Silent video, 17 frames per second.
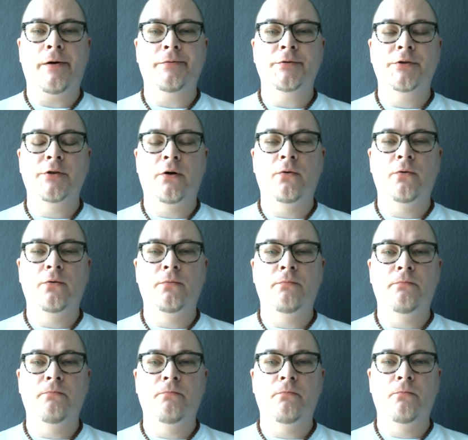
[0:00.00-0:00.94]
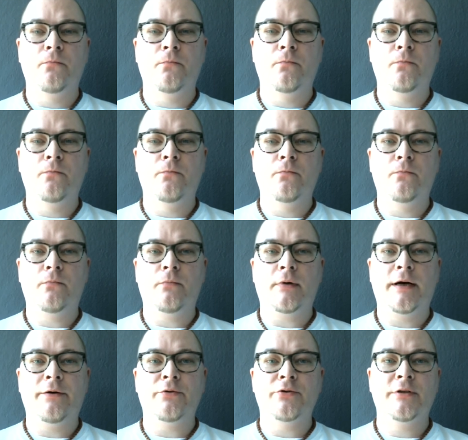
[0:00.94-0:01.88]
So
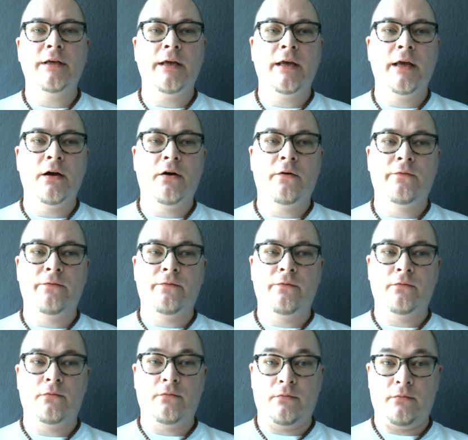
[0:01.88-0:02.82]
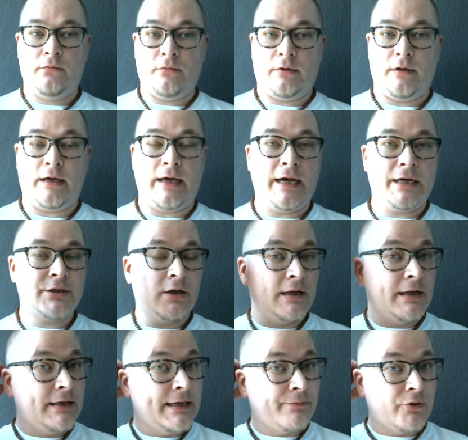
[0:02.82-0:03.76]
I was thinking of
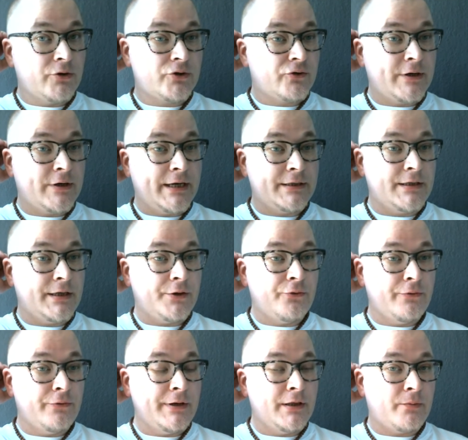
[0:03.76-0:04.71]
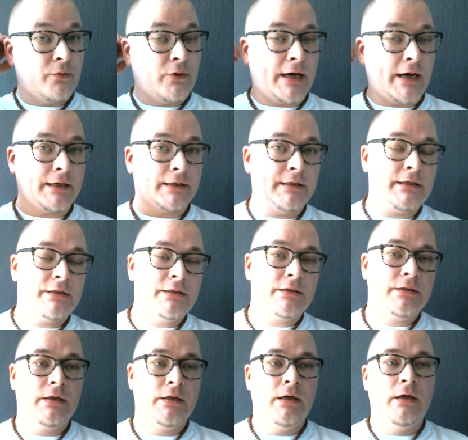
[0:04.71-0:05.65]
actually demonstrating doing the
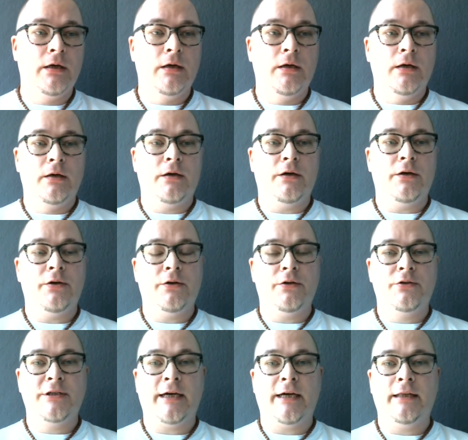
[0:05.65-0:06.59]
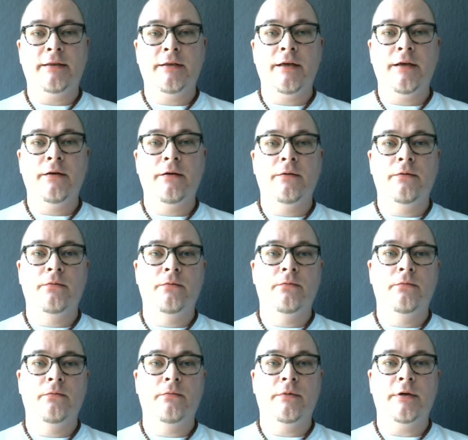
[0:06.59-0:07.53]
practice, chanting
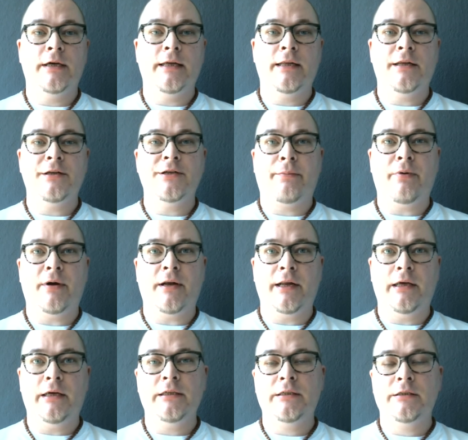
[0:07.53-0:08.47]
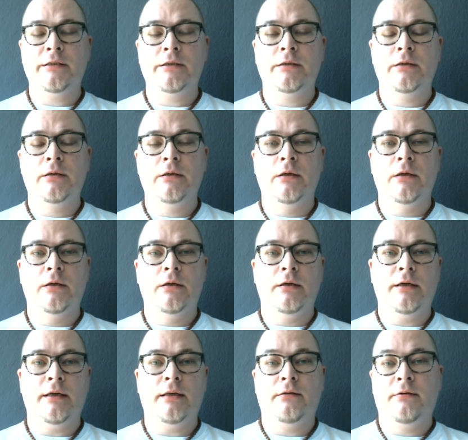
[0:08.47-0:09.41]
it in Japanese.
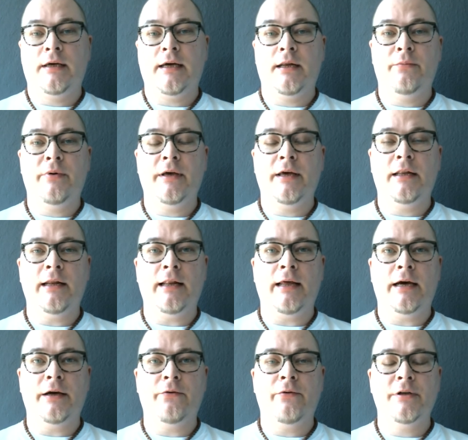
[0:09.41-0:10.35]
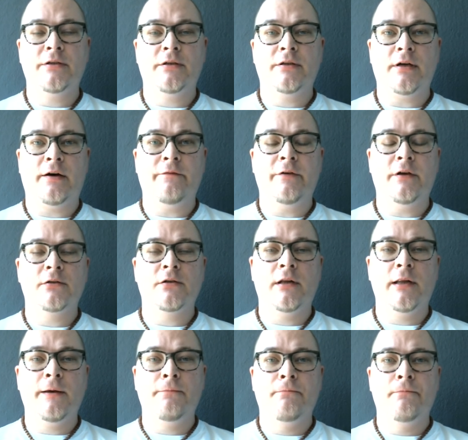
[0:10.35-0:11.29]
It can be any language,
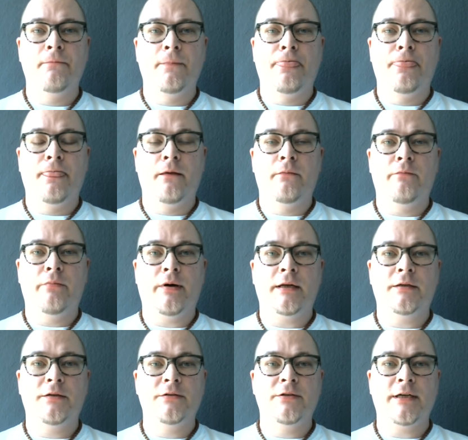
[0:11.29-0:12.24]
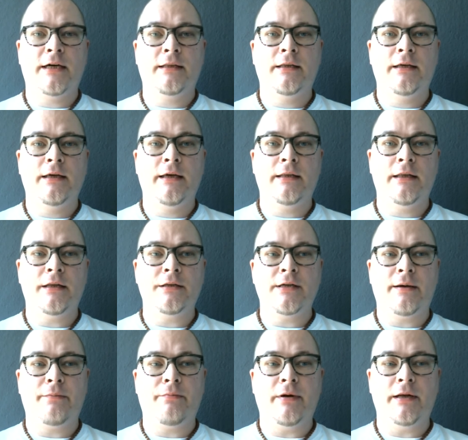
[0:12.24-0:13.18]
obviously, but chanting it in
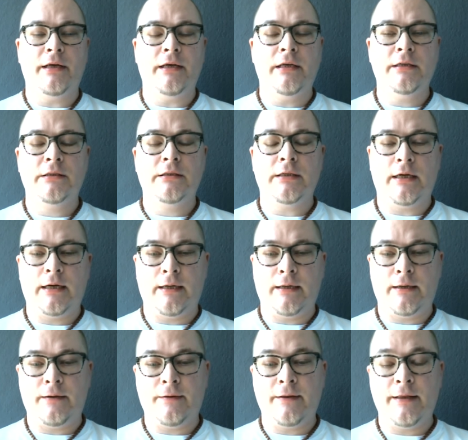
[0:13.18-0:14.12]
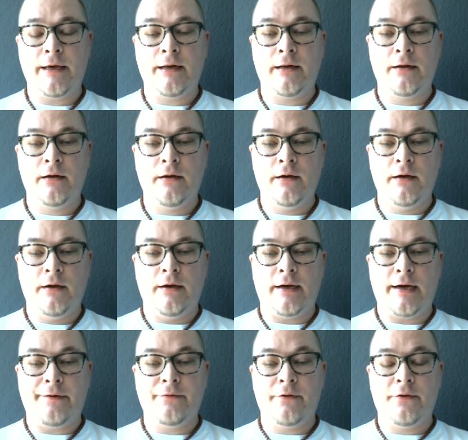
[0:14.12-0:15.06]
Japanese, and then
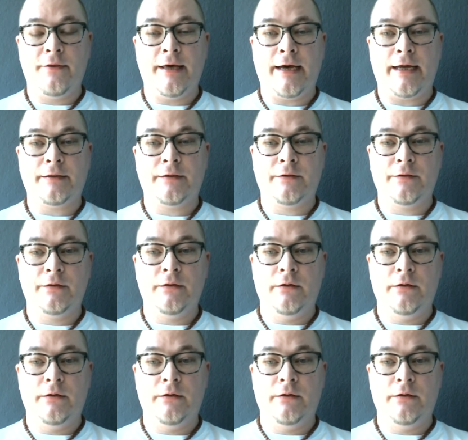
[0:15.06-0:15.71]
after that,